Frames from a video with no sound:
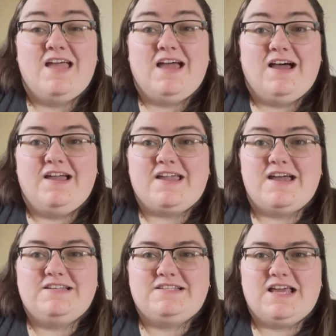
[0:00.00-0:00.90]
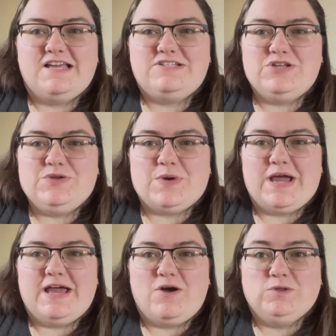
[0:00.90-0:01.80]
Hi guys, as you
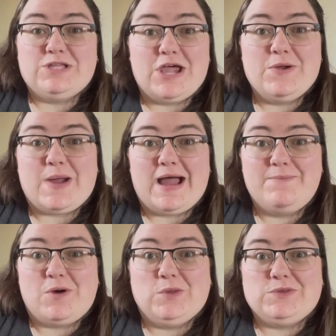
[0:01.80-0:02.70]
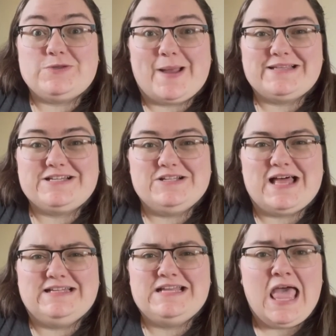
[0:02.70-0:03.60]
all know, I'm on sabbatical,
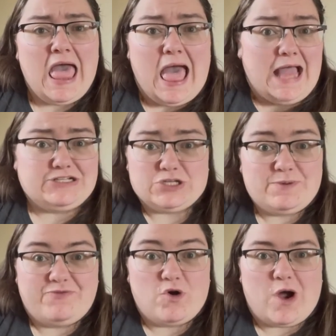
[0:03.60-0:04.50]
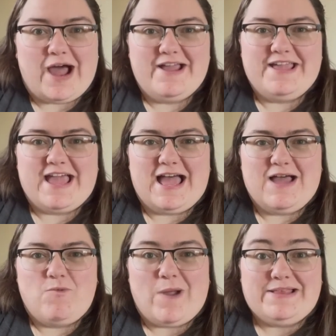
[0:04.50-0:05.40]
and just before I
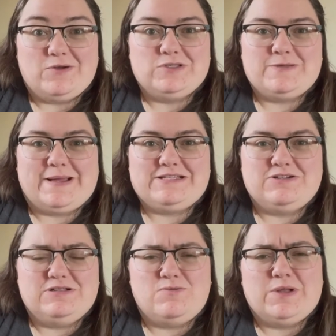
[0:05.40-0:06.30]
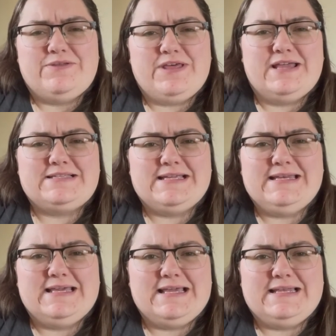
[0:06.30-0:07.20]
went on sabbatical, one of the
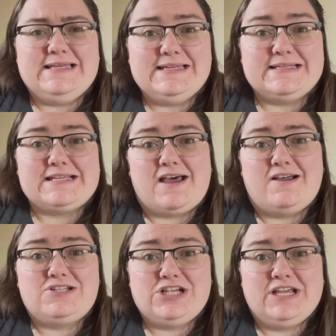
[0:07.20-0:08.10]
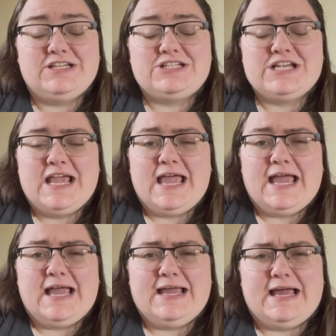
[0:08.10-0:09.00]
senior leaders at our church
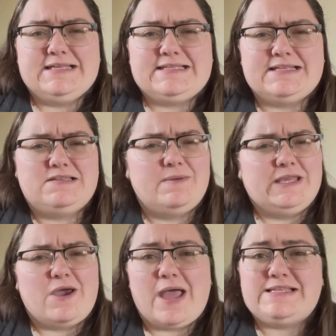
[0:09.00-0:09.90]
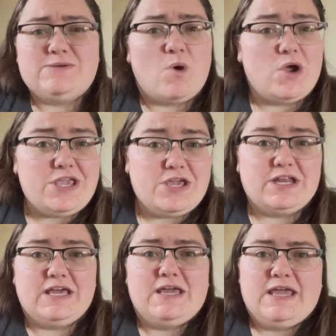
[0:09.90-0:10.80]
said to me, you know, Etty, what are you
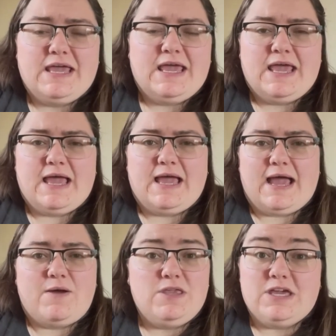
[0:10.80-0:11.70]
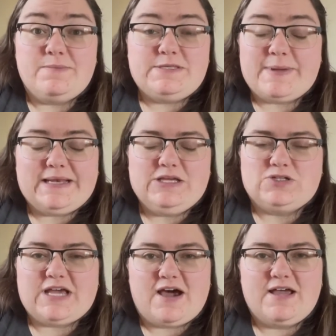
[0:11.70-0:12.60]
gonna, how are you gonna be spending your
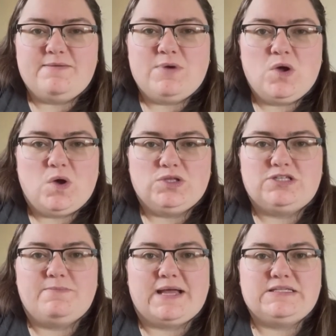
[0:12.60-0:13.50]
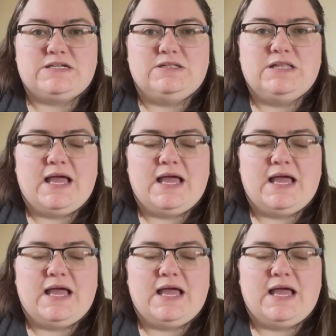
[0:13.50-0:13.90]
time on sabbatical?